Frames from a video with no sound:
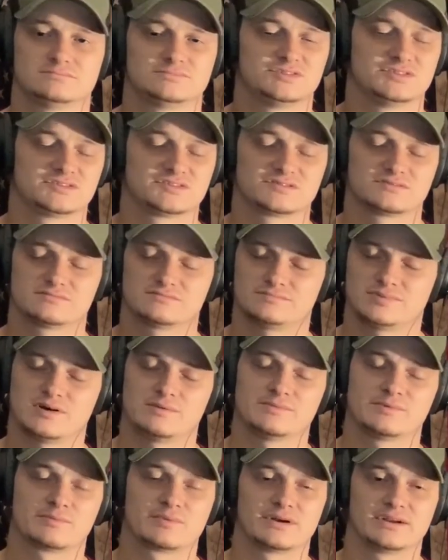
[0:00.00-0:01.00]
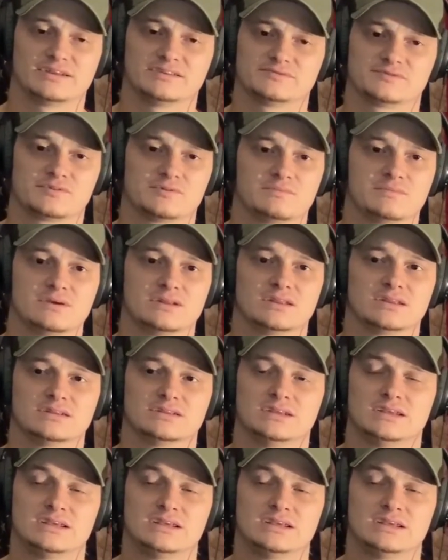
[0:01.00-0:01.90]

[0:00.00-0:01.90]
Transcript: just pump the brakes for a minute